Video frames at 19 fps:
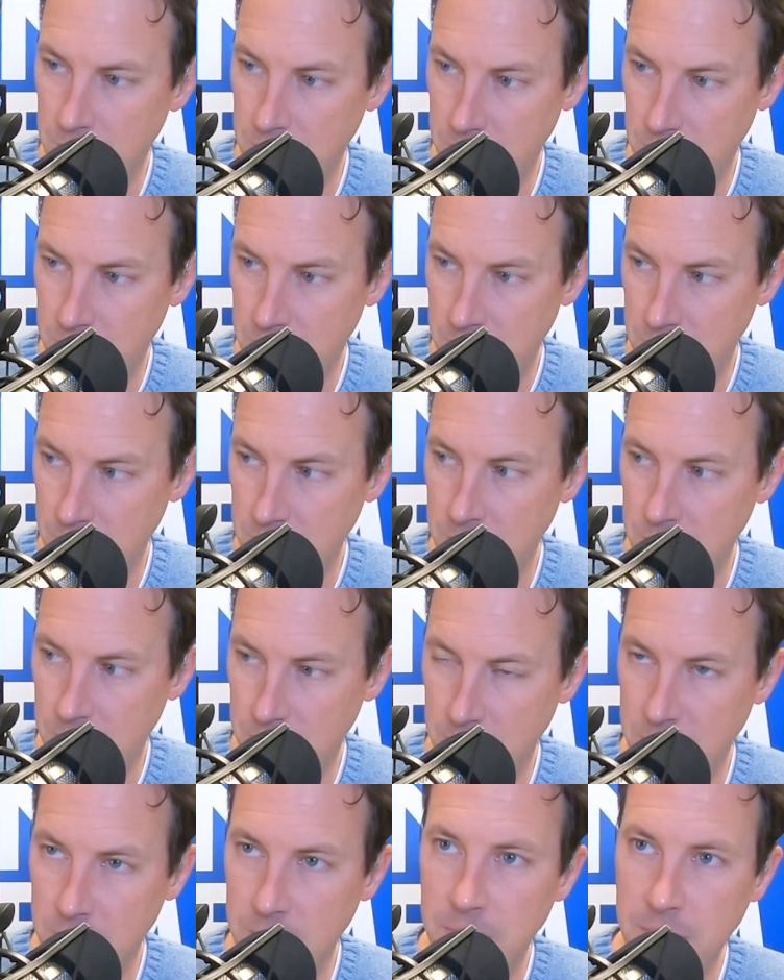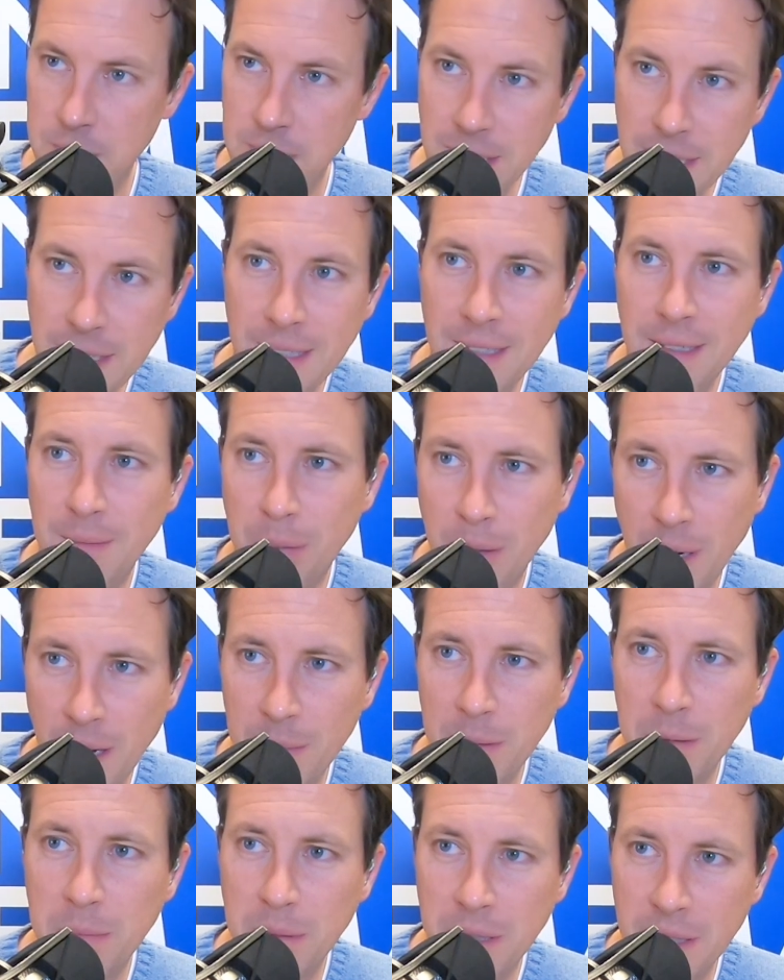Yeah, probably. Yeah,
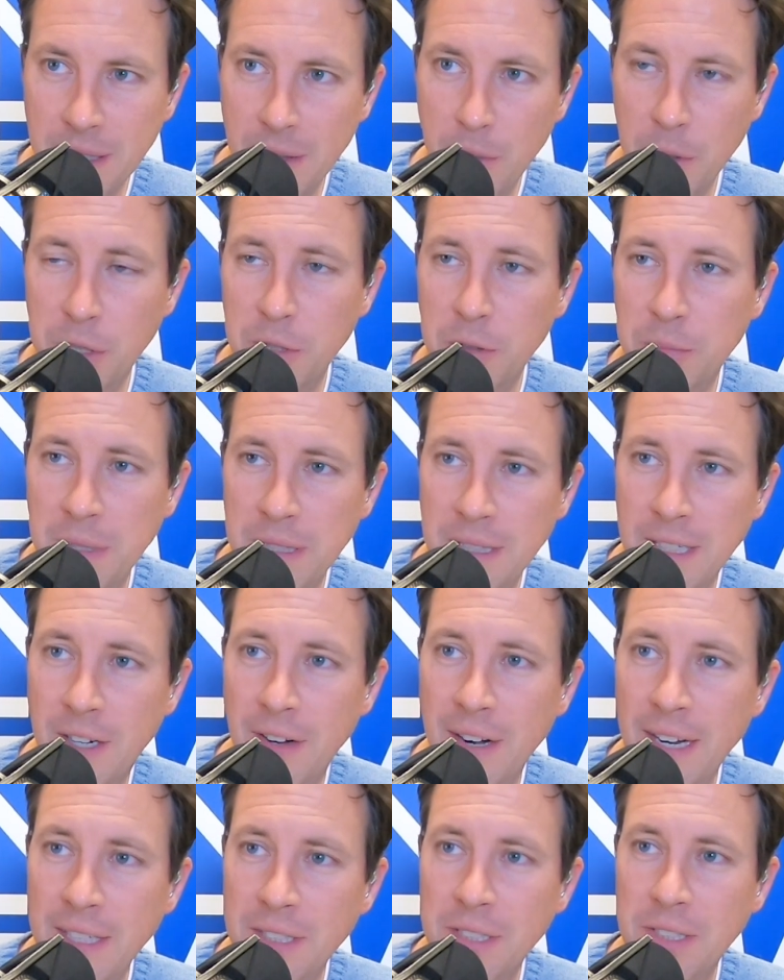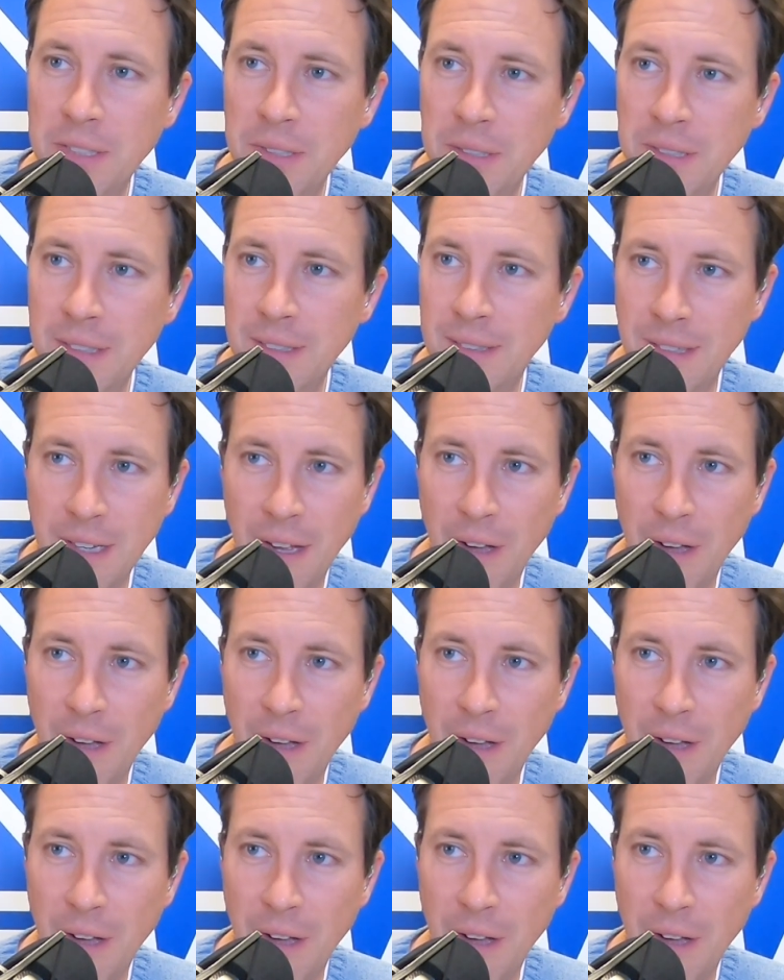probably. Would you have been the greatest student? Mm-hmm.